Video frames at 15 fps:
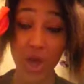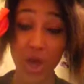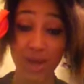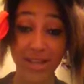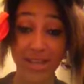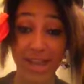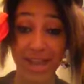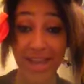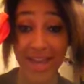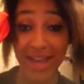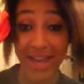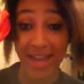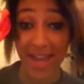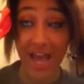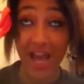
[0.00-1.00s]
Okay,
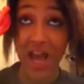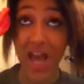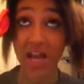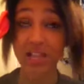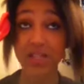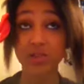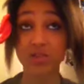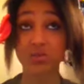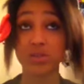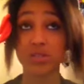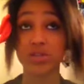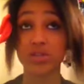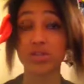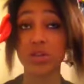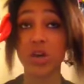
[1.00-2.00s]
hey, how you
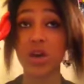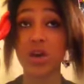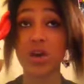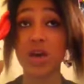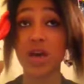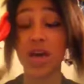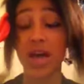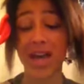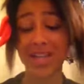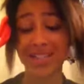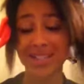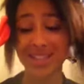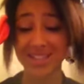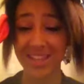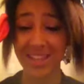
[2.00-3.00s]
doing? So, I
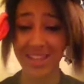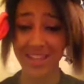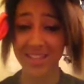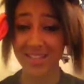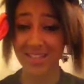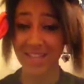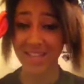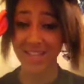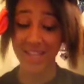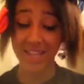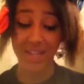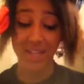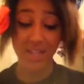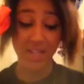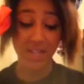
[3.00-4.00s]
decided that,
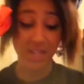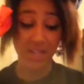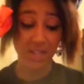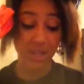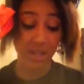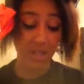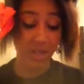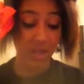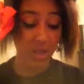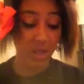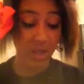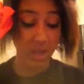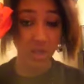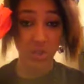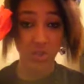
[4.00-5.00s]
like,
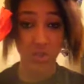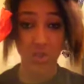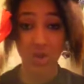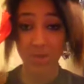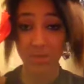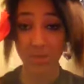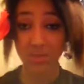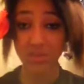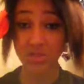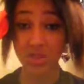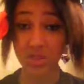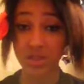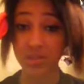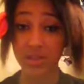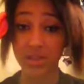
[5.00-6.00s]
you know, I'm gonna
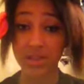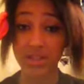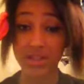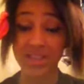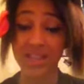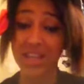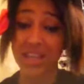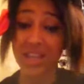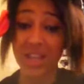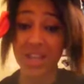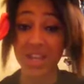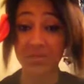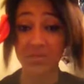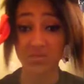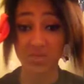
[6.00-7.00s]
start one of these, like,
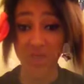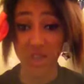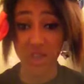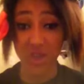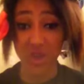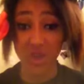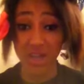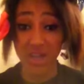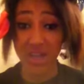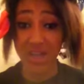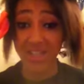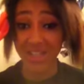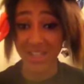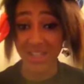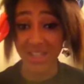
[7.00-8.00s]
video log
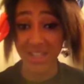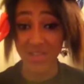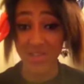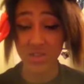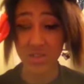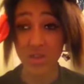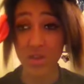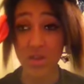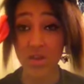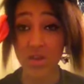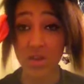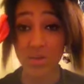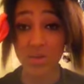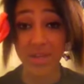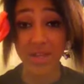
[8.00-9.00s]
things, you know?
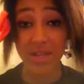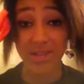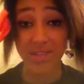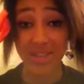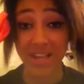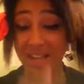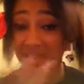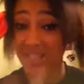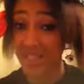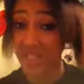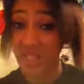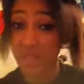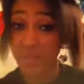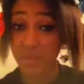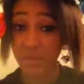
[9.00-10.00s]
Because, like, I see a
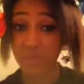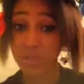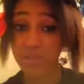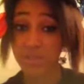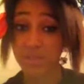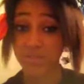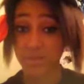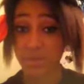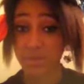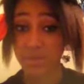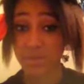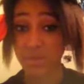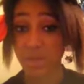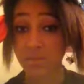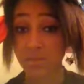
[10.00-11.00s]
lot of people get
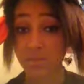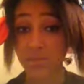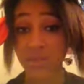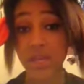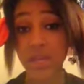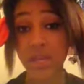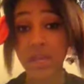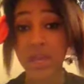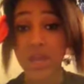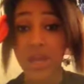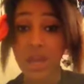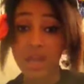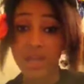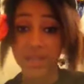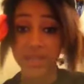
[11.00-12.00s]
famous off of it,
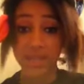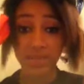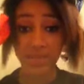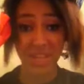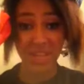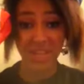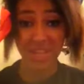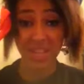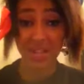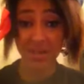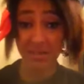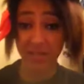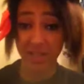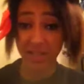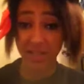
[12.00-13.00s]
and, like, they make a lot of
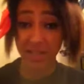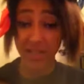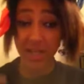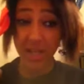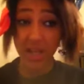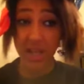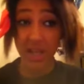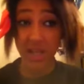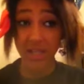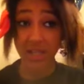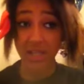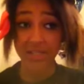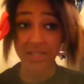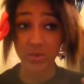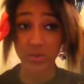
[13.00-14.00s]
money, and,
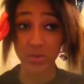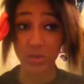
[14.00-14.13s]
like,